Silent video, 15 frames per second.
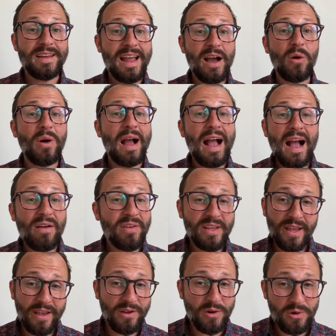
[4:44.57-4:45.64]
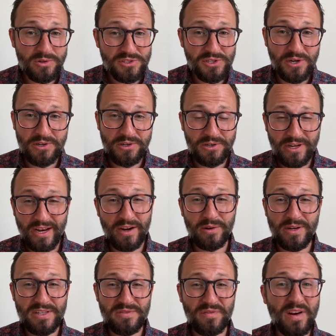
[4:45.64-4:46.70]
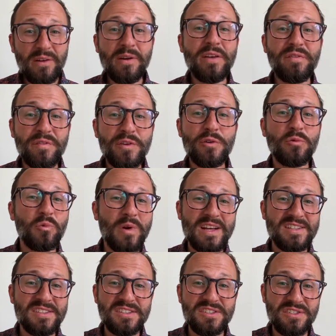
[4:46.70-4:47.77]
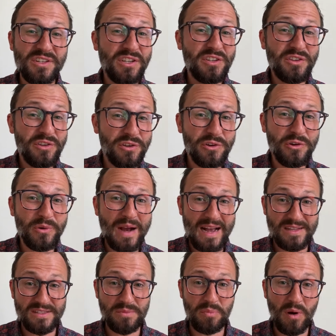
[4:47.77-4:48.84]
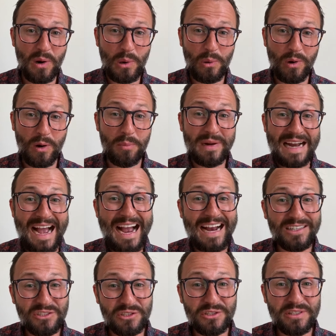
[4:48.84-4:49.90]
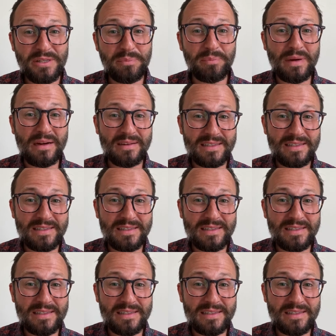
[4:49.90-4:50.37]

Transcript: Now, having a co-signer carries very few risks to you as the borrower, but actually